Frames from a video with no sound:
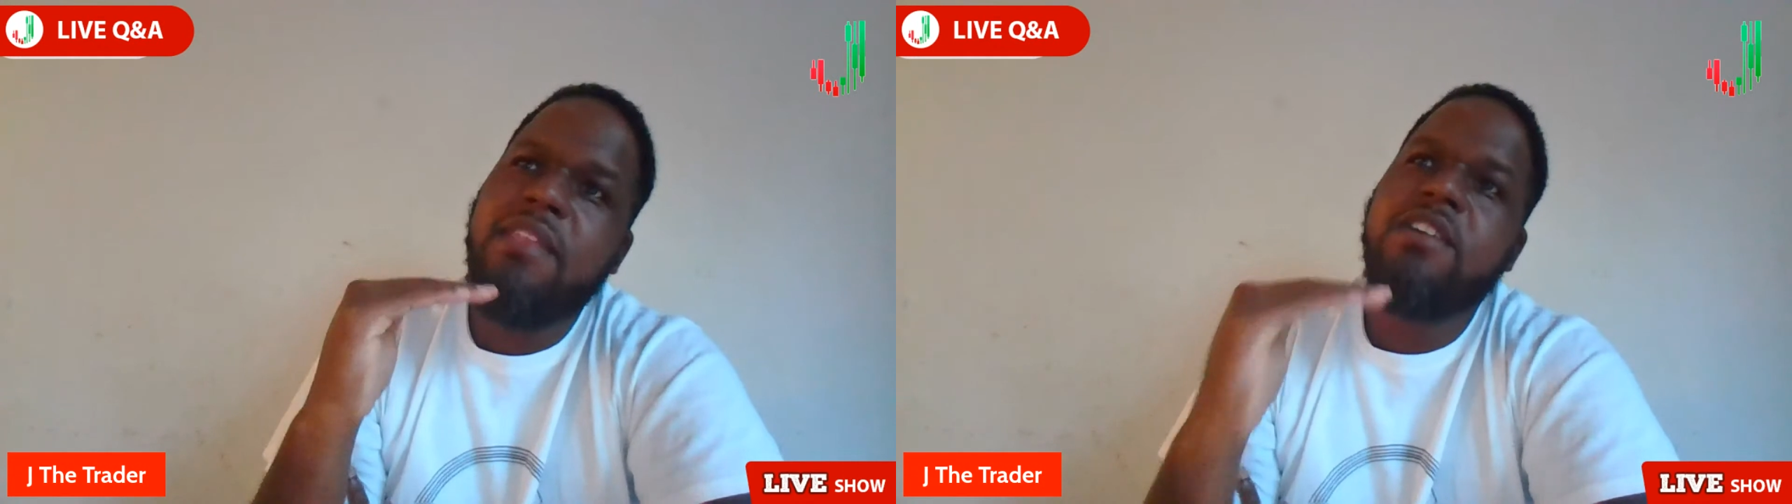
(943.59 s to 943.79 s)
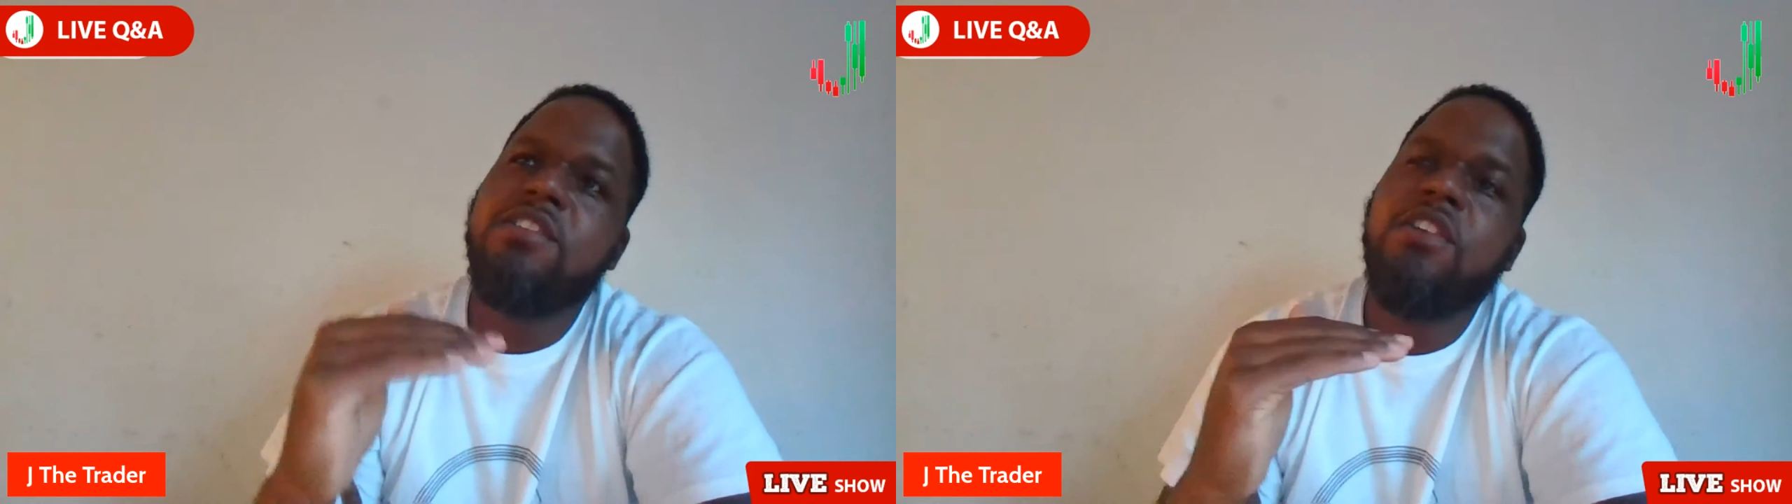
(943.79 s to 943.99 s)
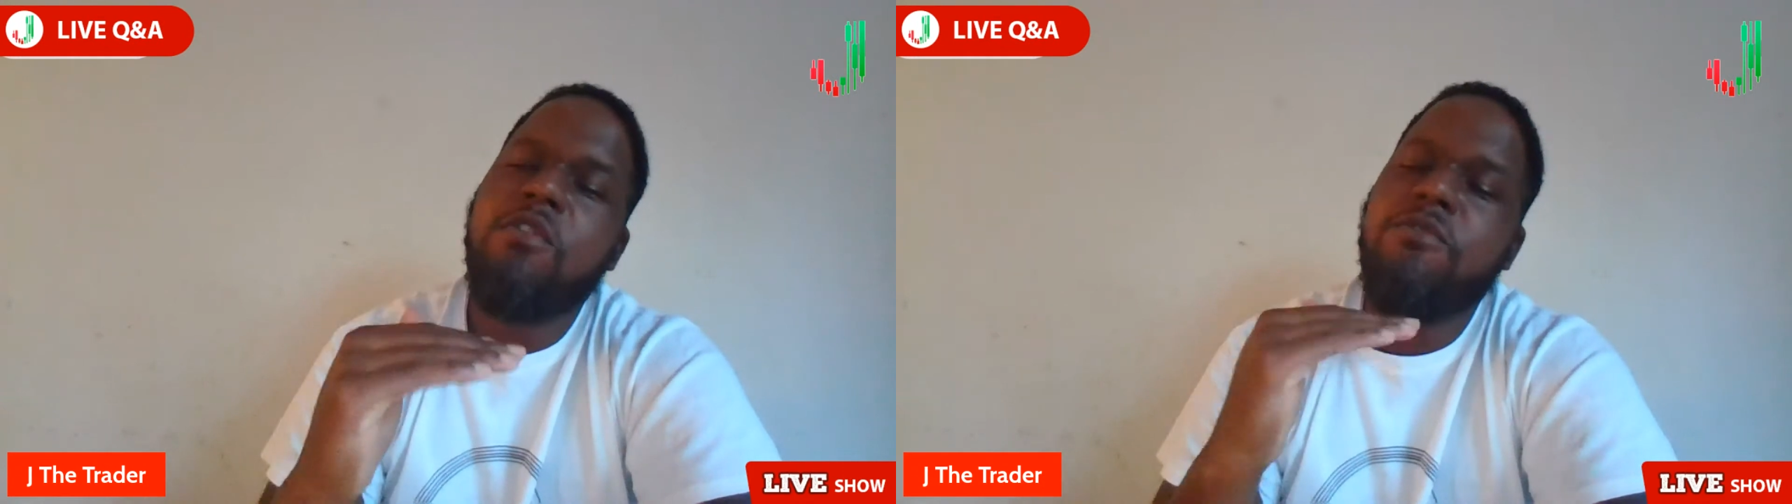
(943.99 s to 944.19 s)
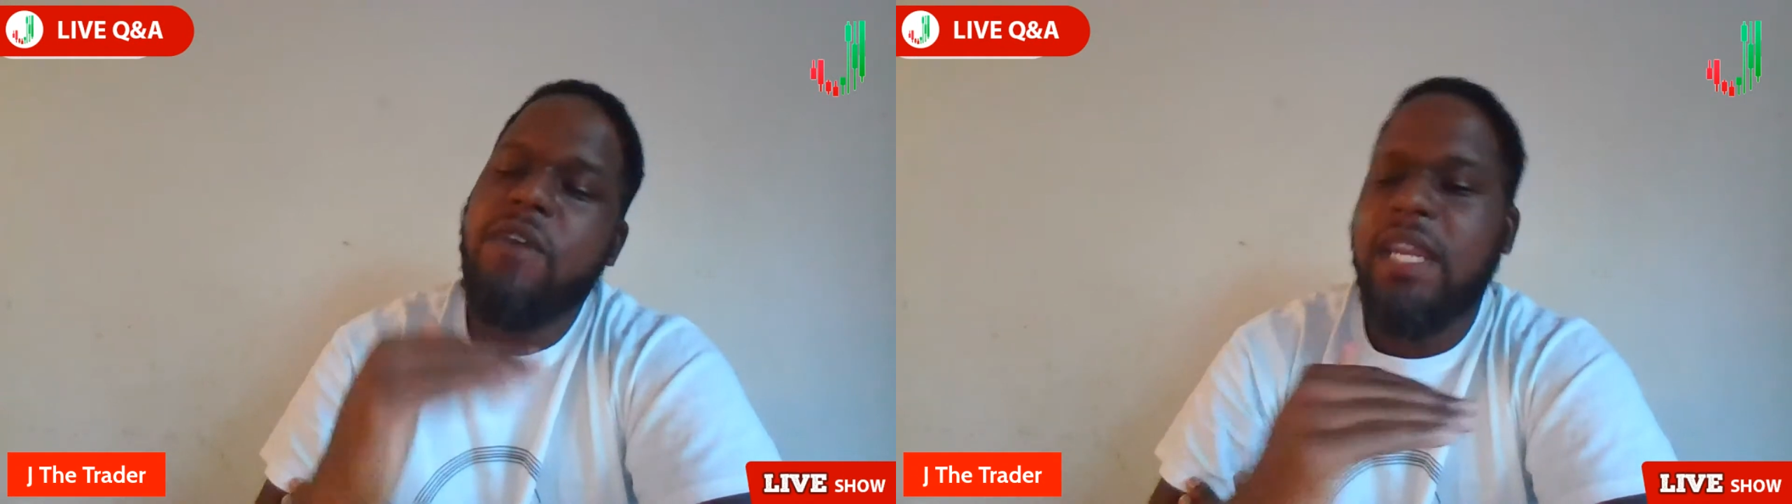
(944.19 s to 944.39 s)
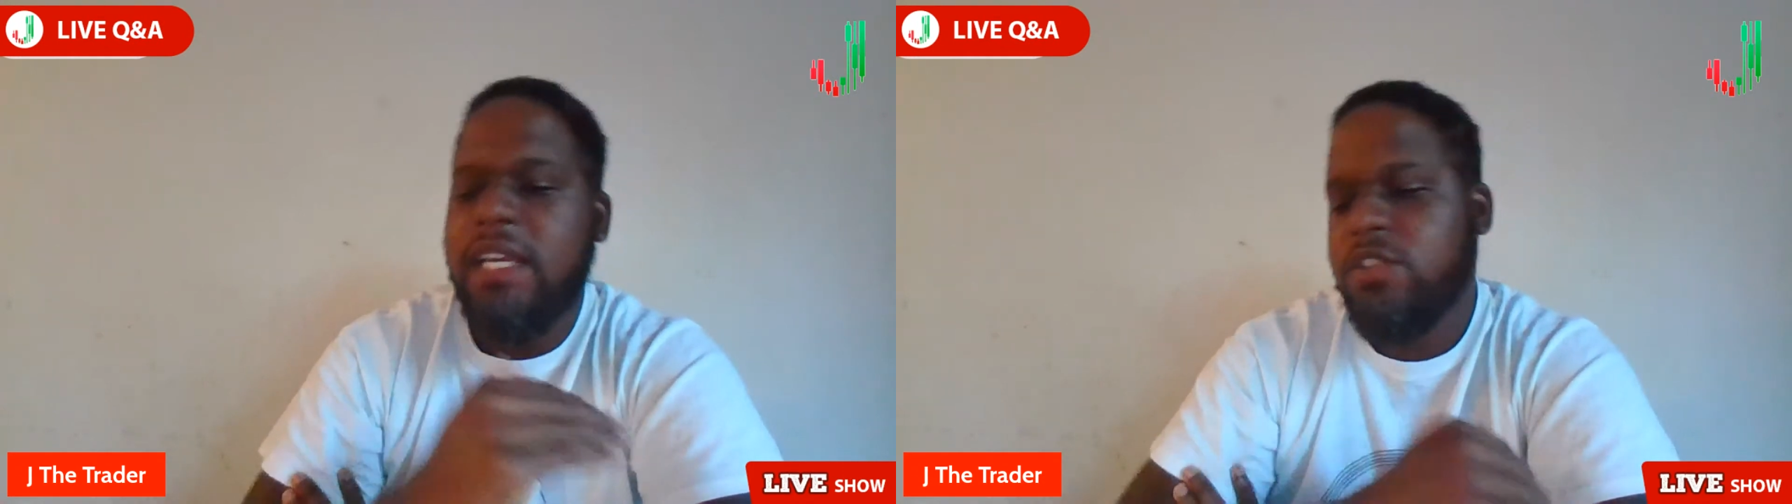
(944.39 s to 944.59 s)
there's no
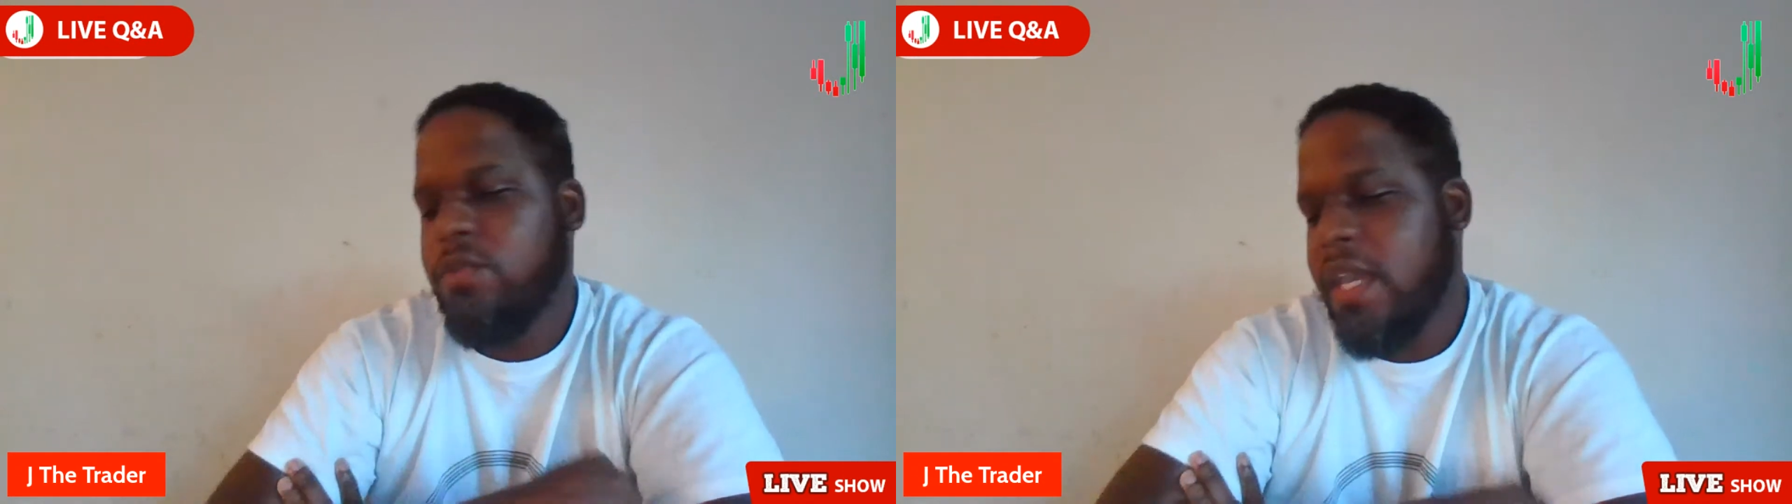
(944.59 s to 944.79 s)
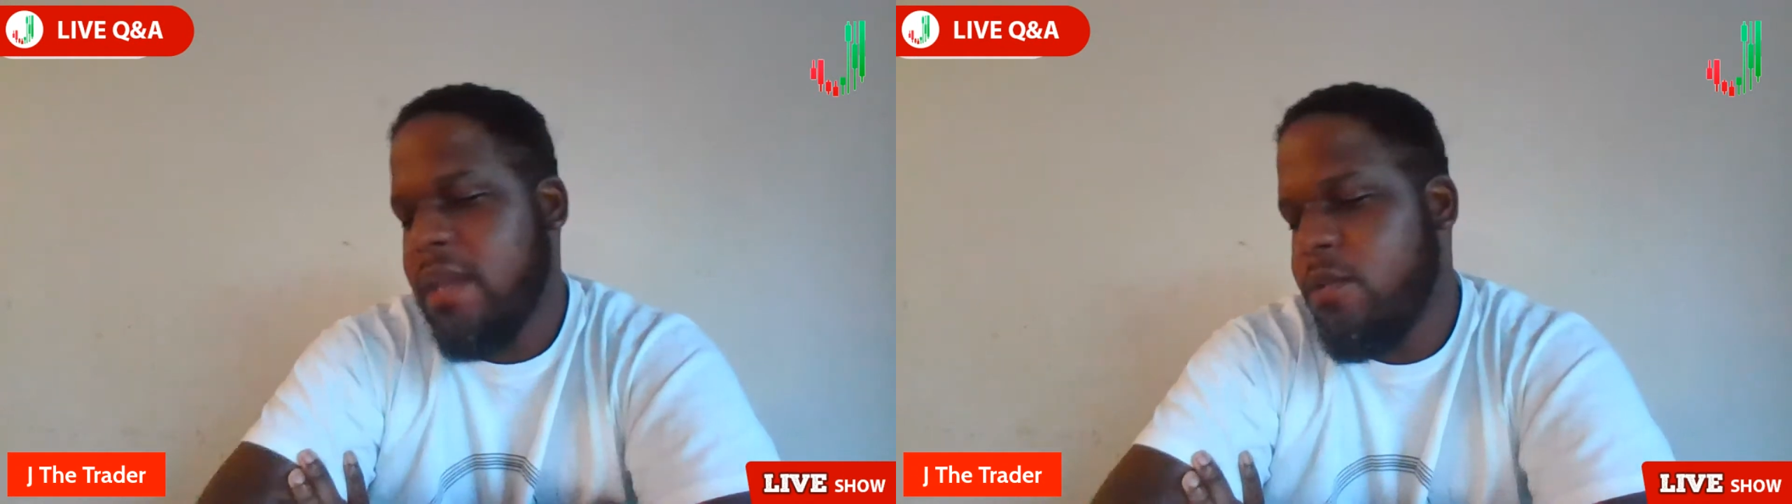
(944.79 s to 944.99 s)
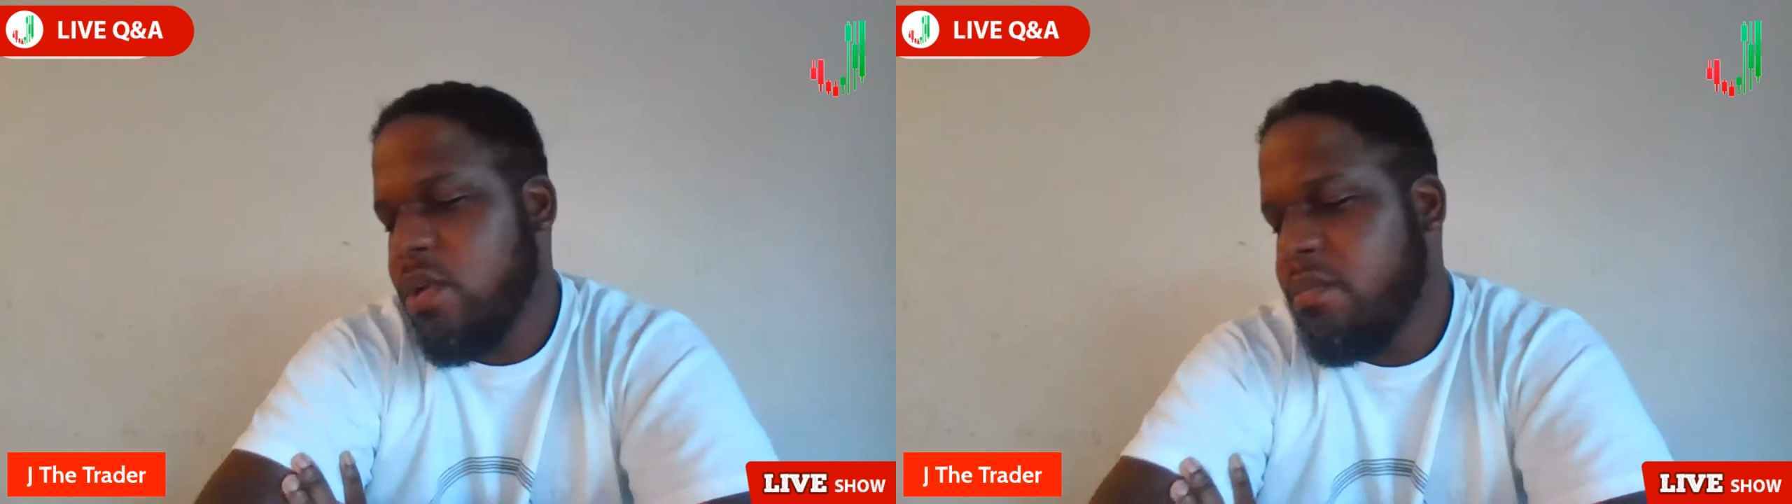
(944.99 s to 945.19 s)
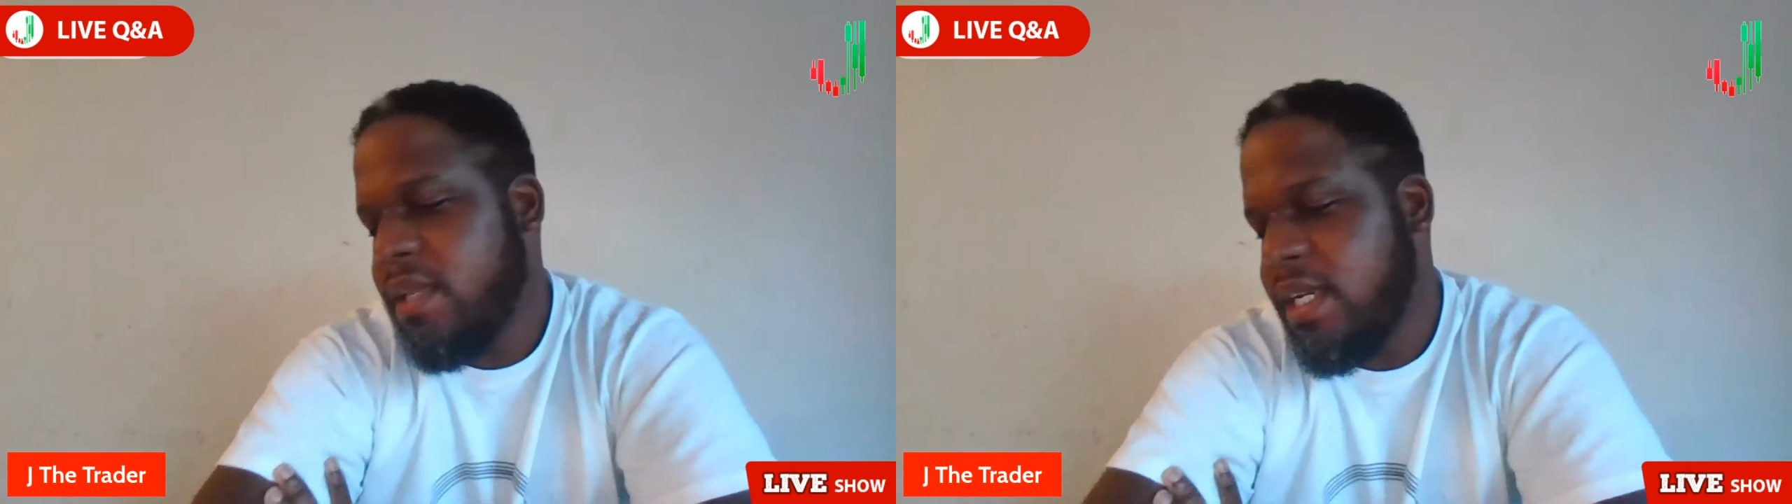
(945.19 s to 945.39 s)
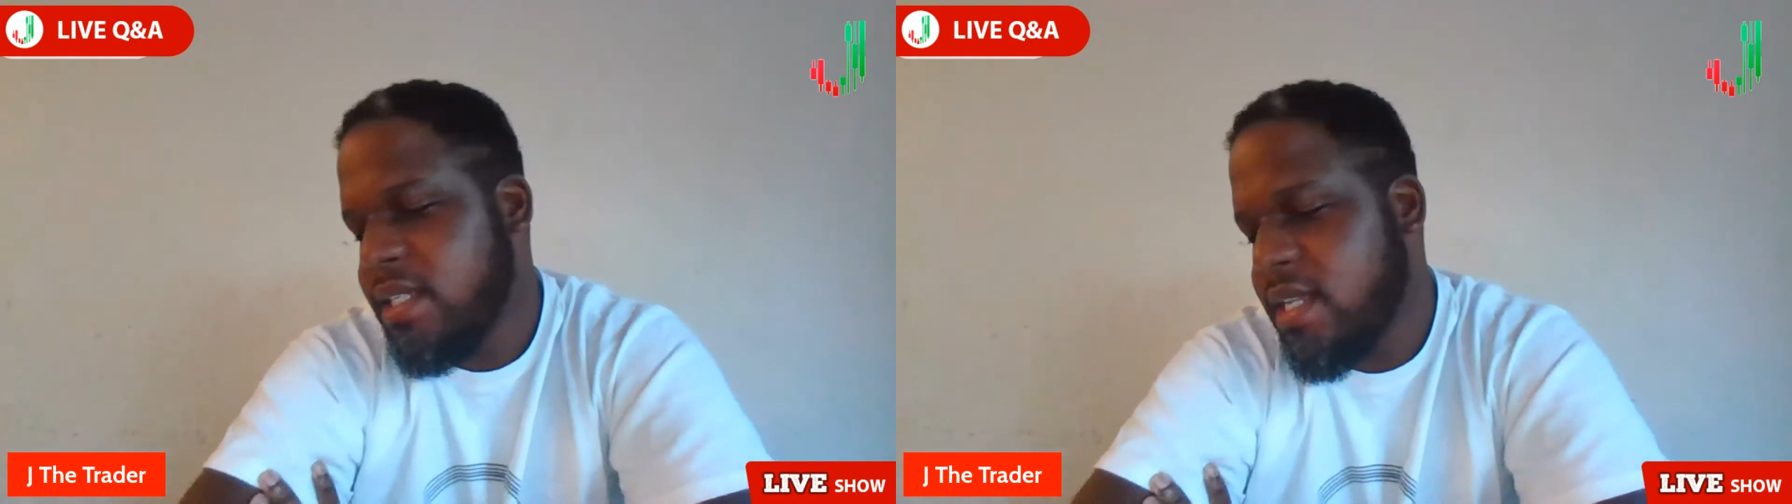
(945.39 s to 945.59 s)
financial game you can
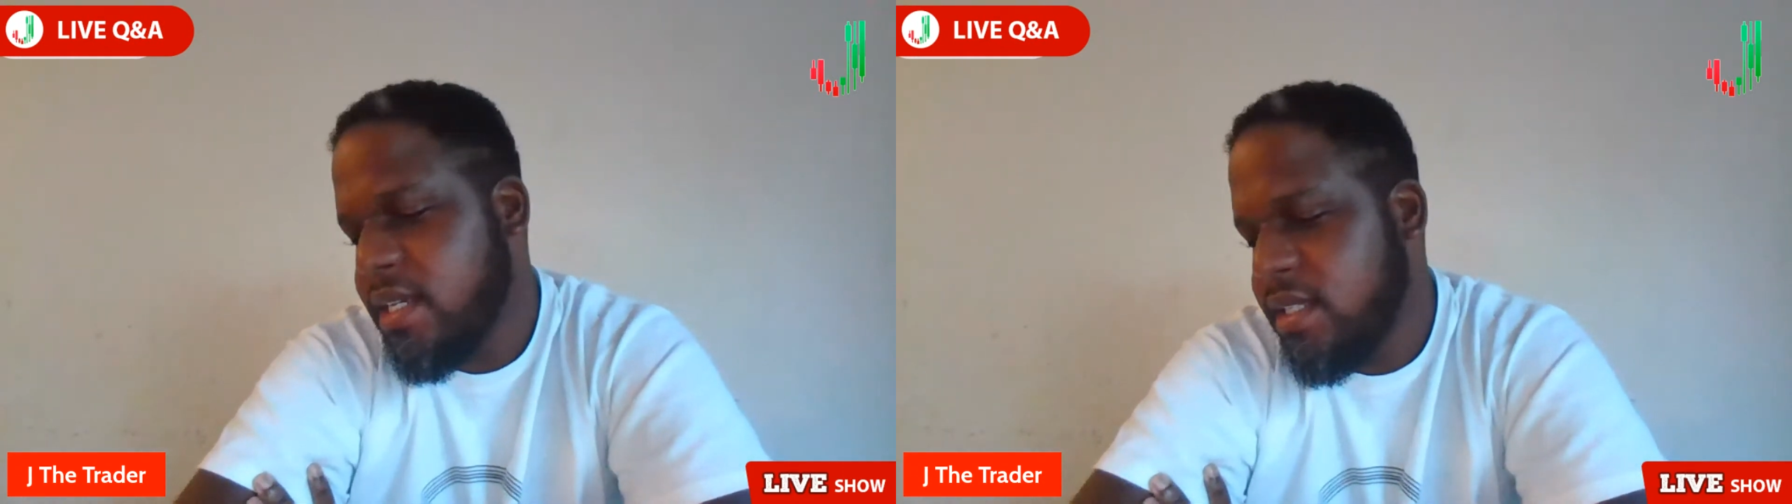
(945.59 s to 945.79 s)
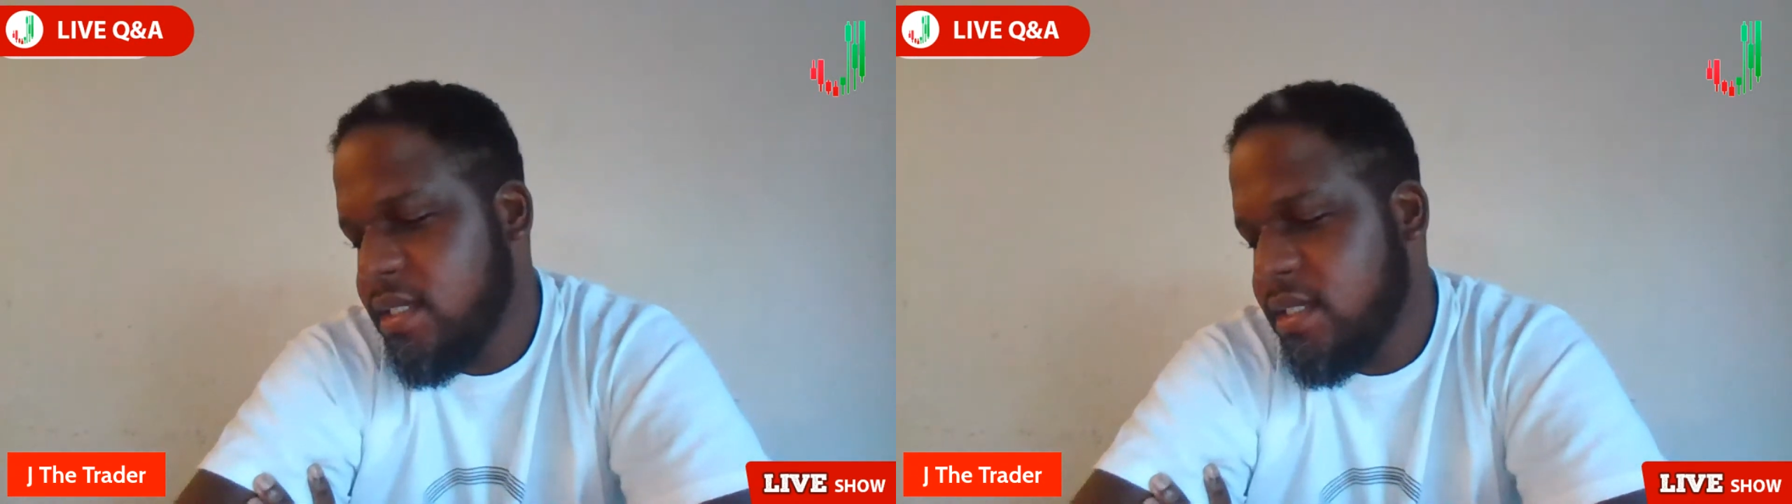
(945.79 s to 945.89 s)
play that's like